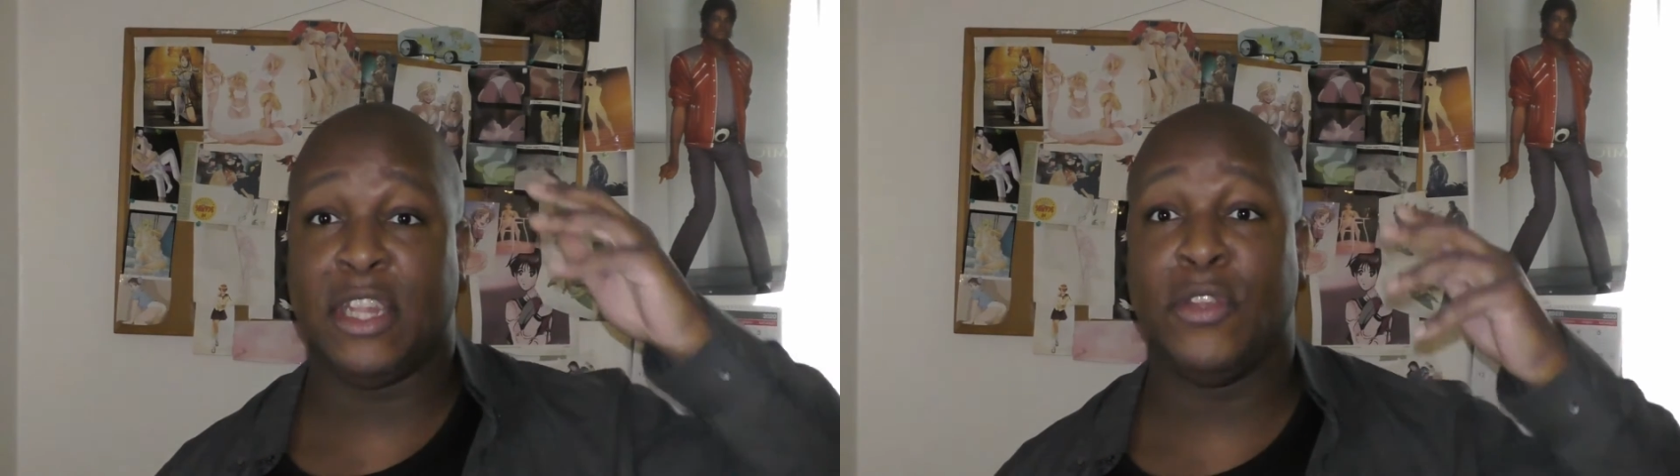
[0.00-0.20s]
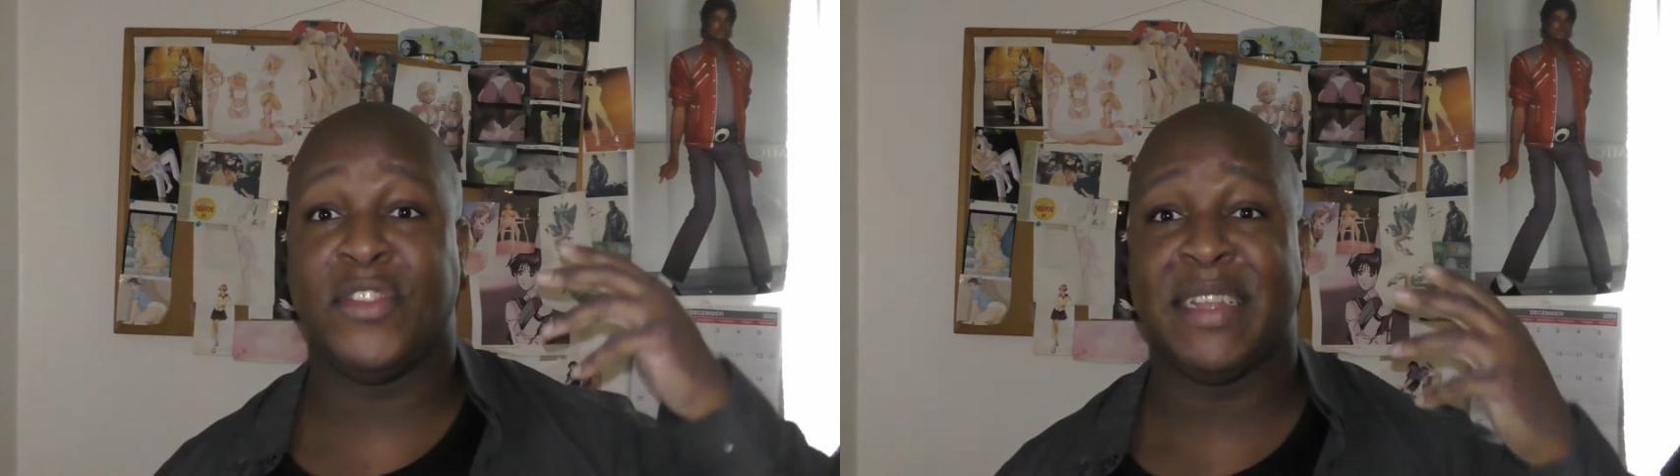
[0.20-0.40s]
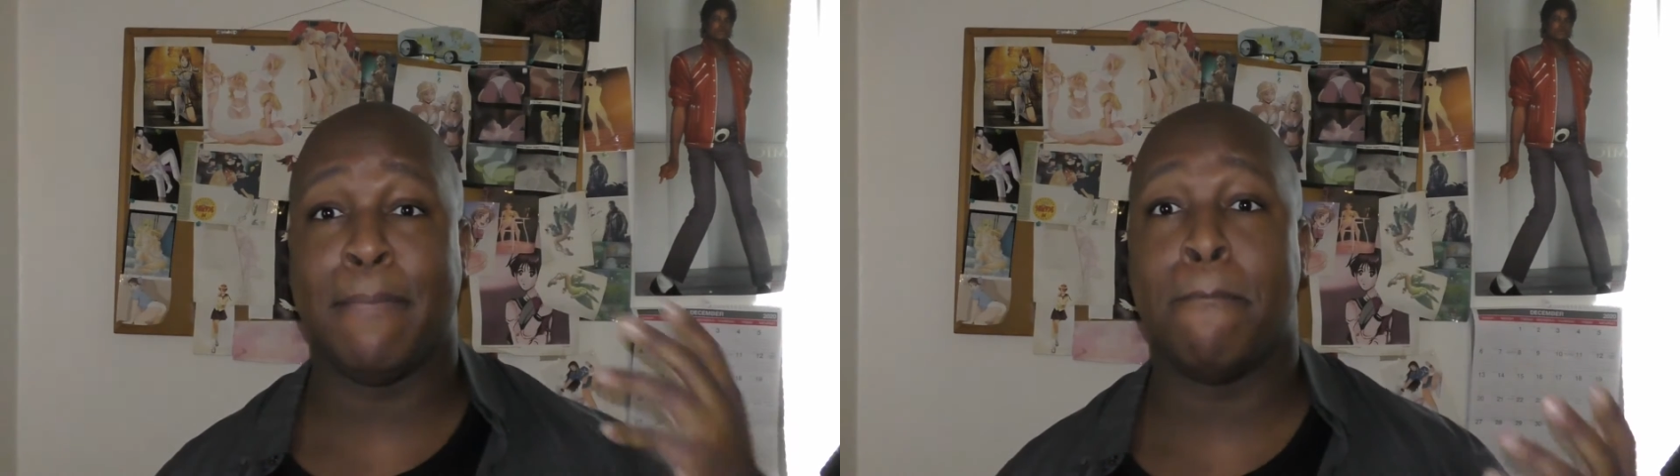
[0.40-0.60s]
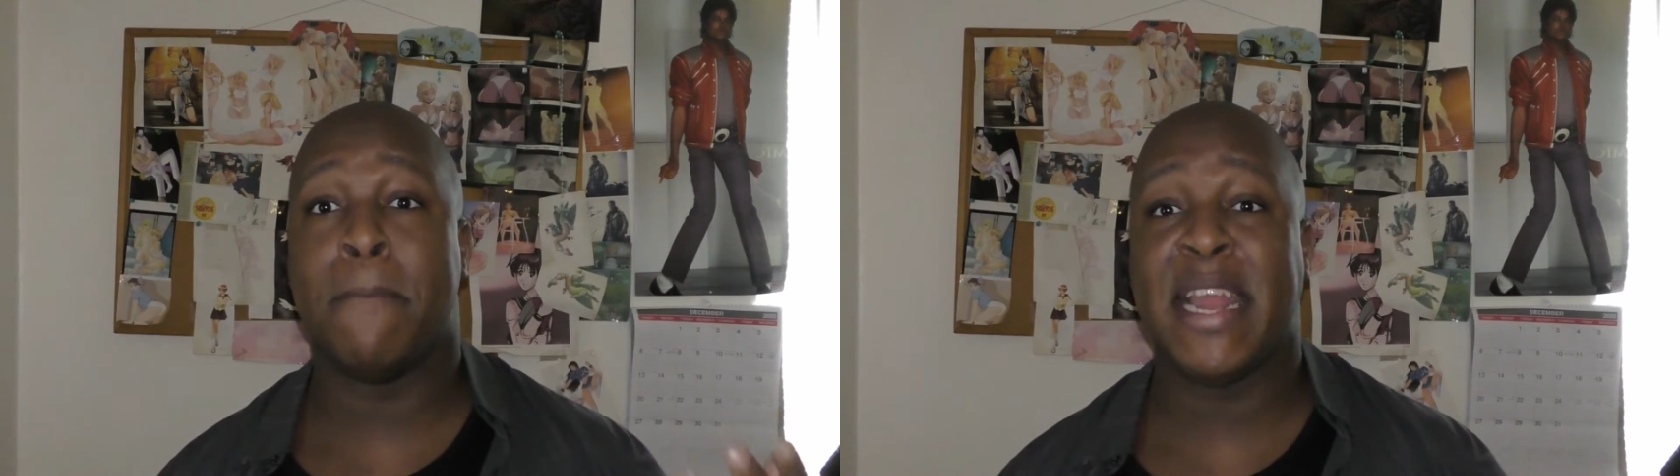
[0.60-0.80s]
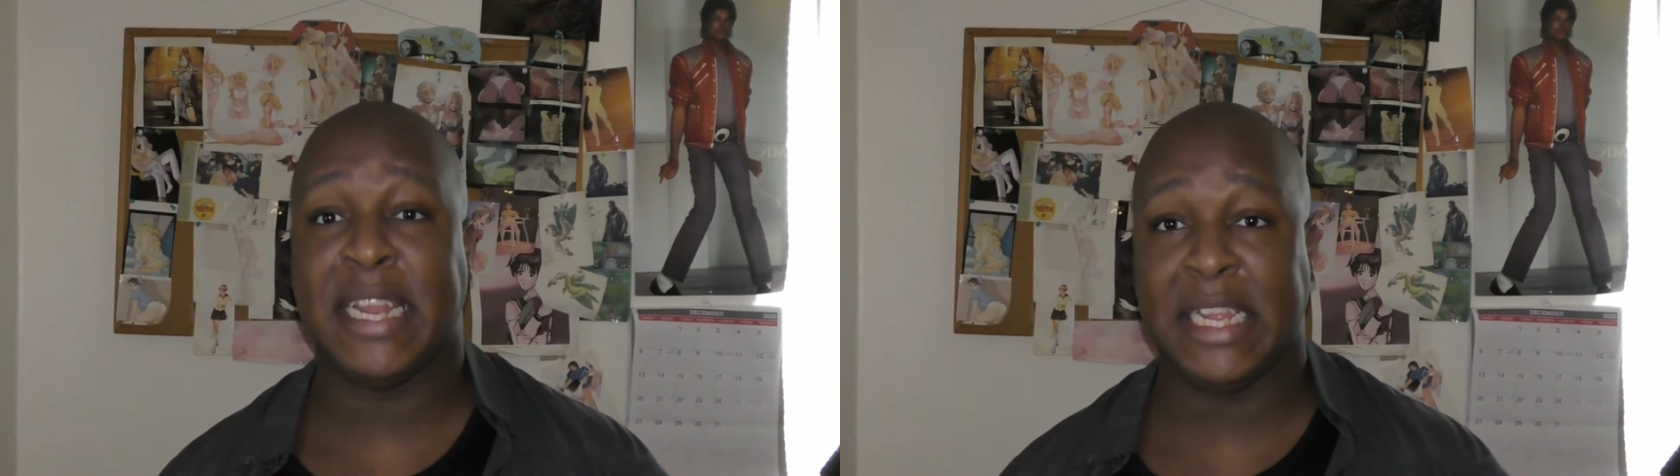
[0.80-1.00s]
losing
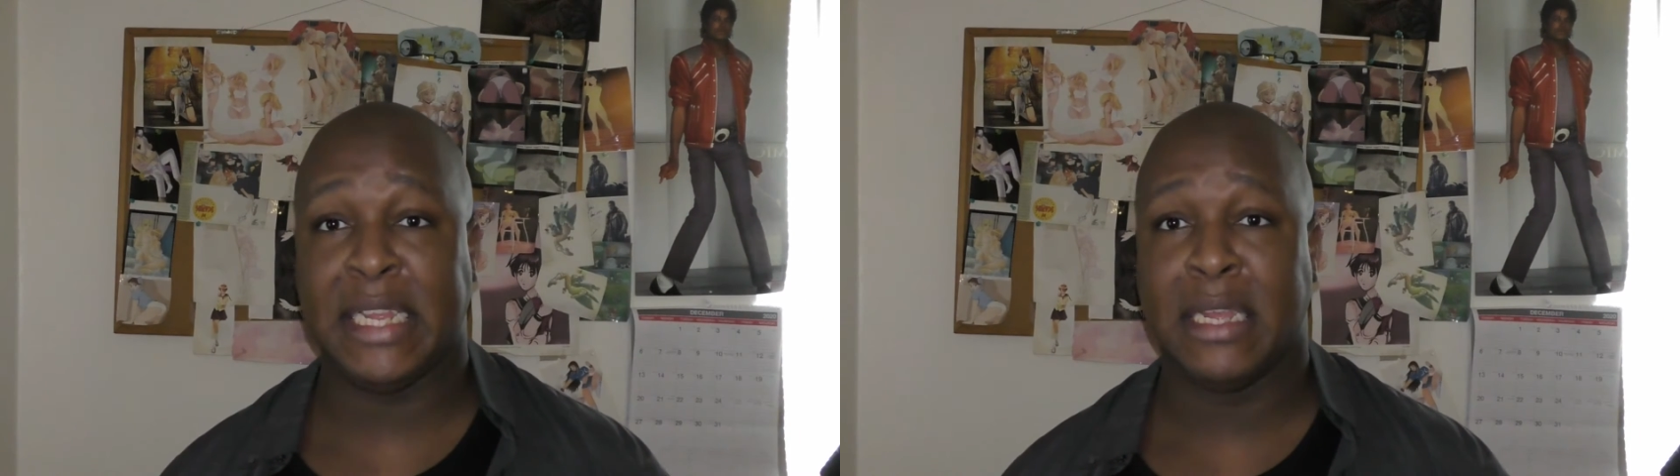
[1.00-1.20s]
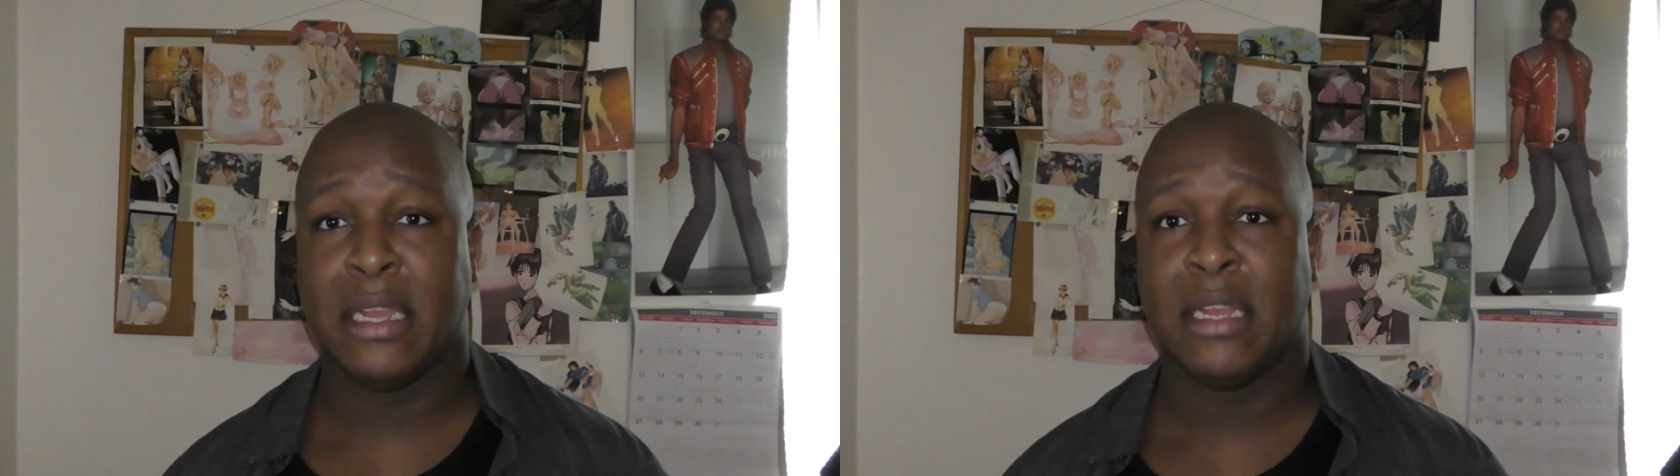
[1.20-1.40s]
money.